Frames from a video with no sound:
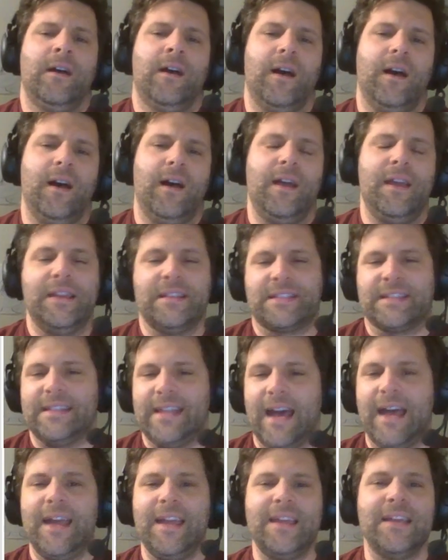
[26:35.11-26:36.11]
It's
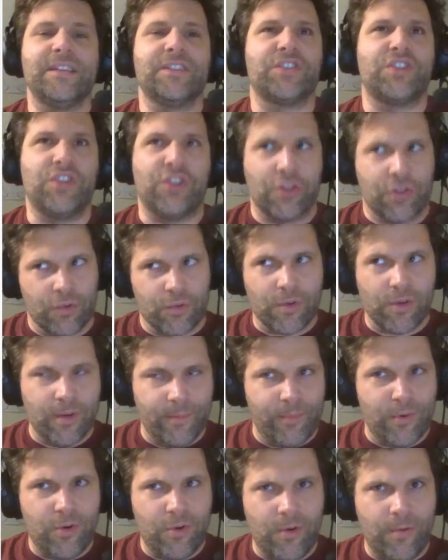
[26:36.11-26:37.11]
not as
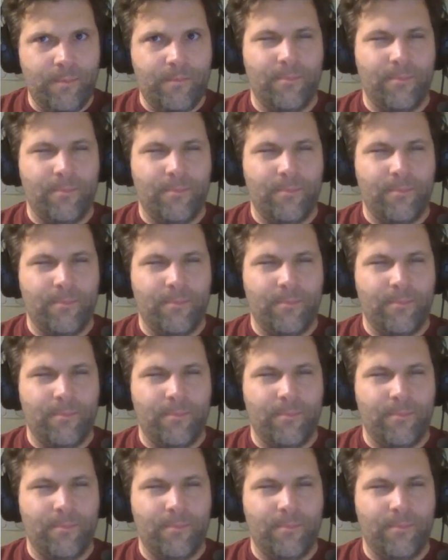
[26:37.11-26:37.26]
durable,